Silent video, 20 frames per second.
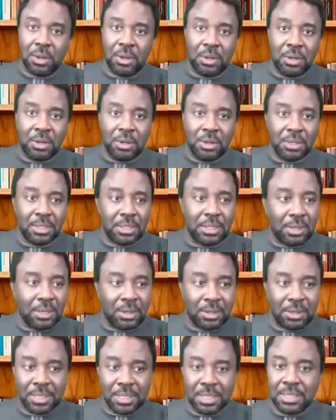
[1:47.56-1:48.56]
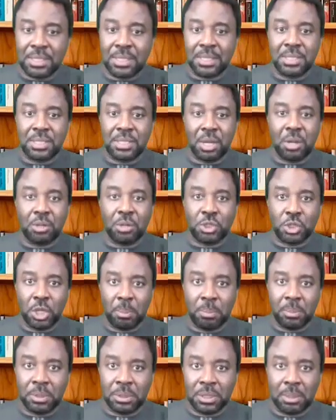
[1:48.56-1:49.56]
or this is all
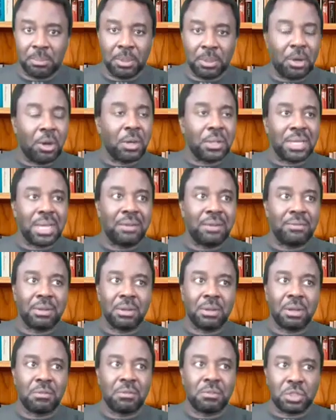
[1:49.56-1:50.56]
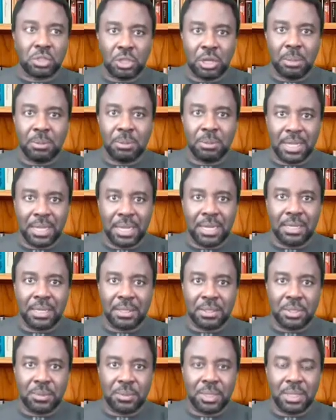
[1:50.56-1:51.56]
jumbled up, or they have a lot of trouble
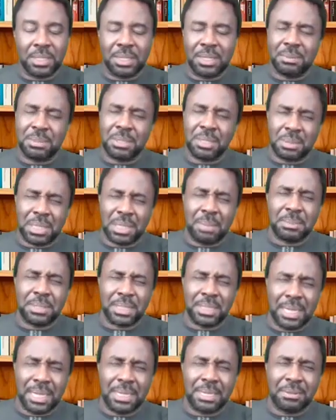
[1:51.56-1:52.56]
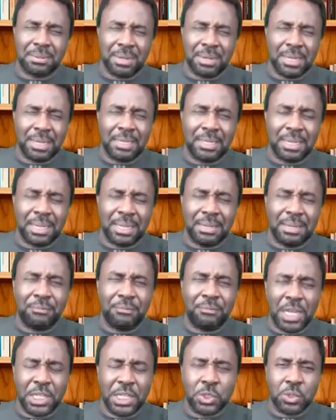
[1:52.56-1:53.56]
getting to it. And sometimes they get it right. They
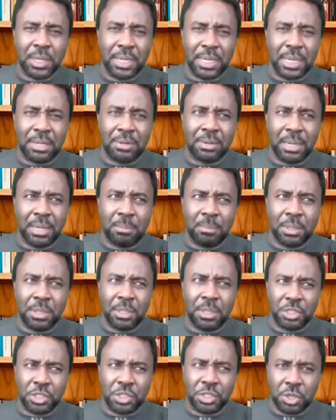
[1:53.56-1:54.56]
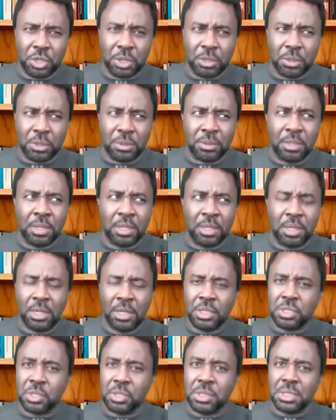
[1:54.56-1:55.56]
eventually get it right, but they struggle.
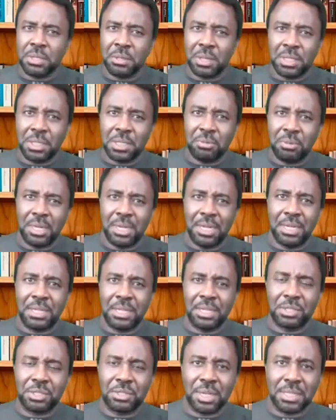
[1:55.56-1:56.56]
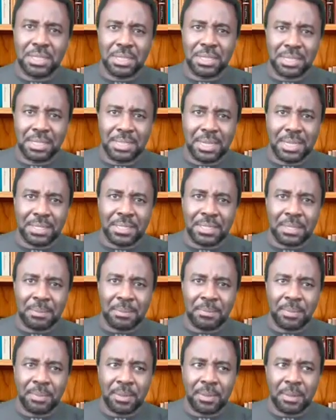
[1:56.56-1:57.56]
So it's a really an interesting test,
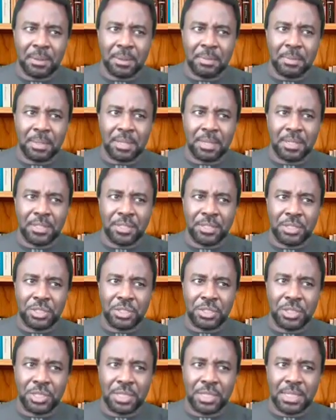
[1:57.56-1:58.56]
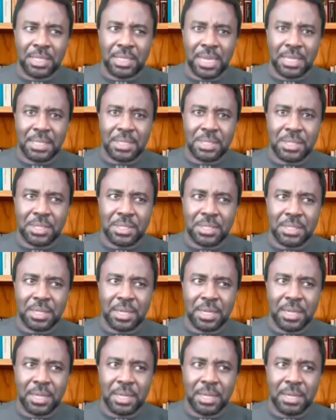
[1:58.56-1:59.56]
because it tests,
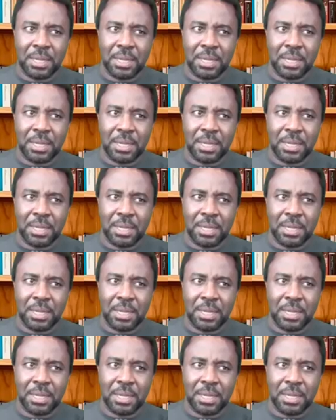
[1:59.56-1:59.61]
